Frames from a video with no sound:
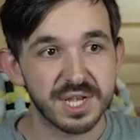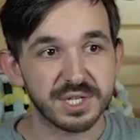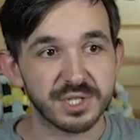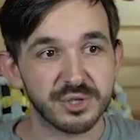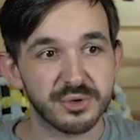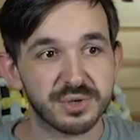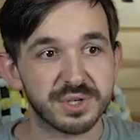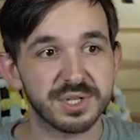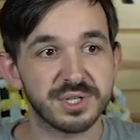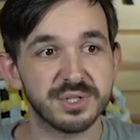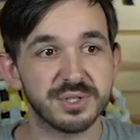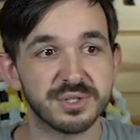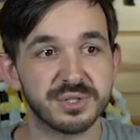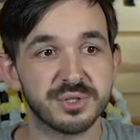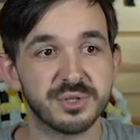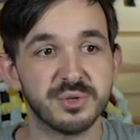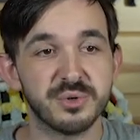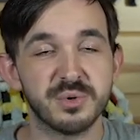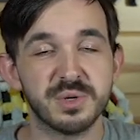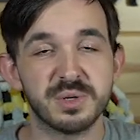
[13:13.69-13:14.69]
you can
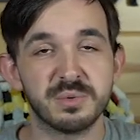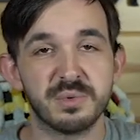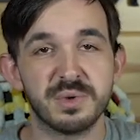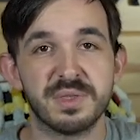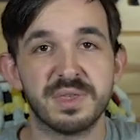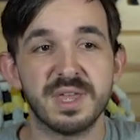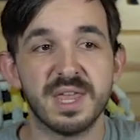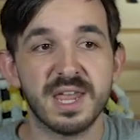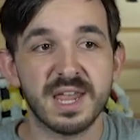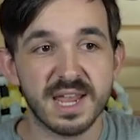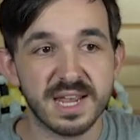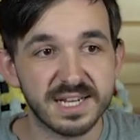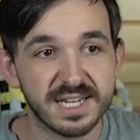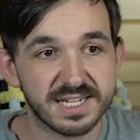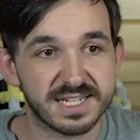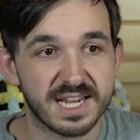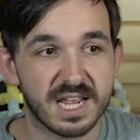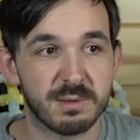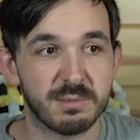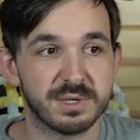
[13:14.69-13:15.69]
do it with any
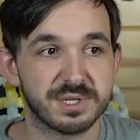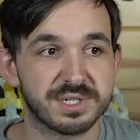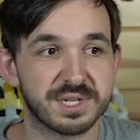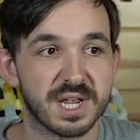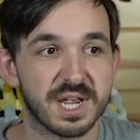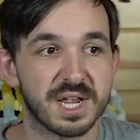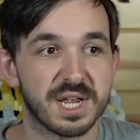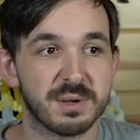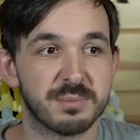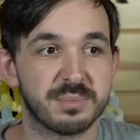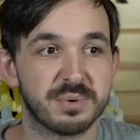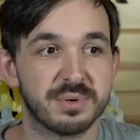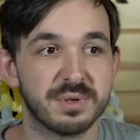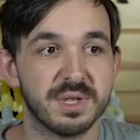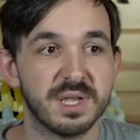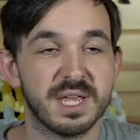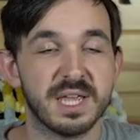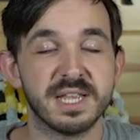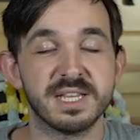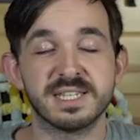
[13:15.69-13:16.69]
damage type
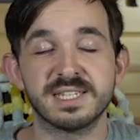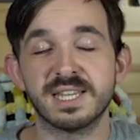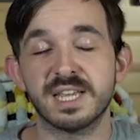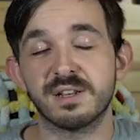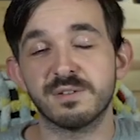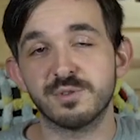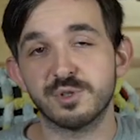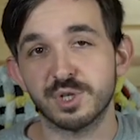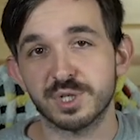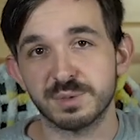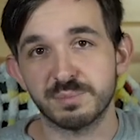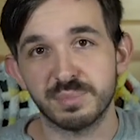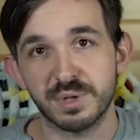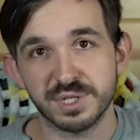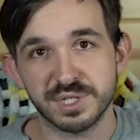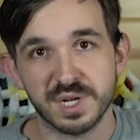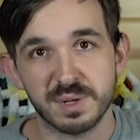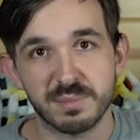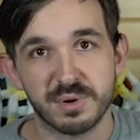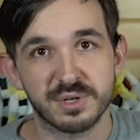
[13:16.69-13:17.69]
instead of just
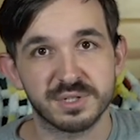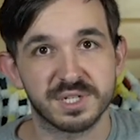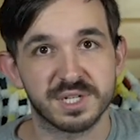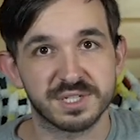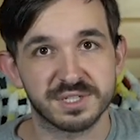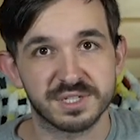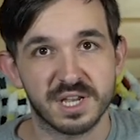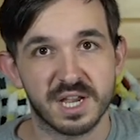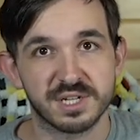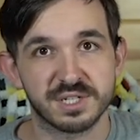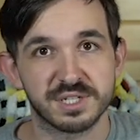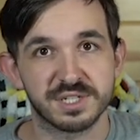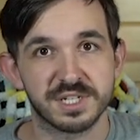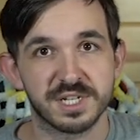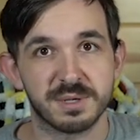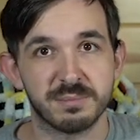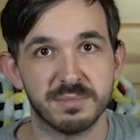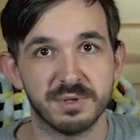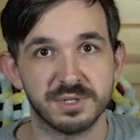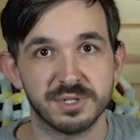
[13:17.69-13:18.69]
bludgeoning, piercing, slashing
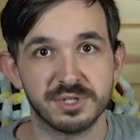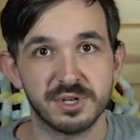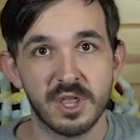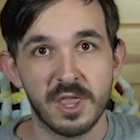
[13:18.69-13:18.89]
damage.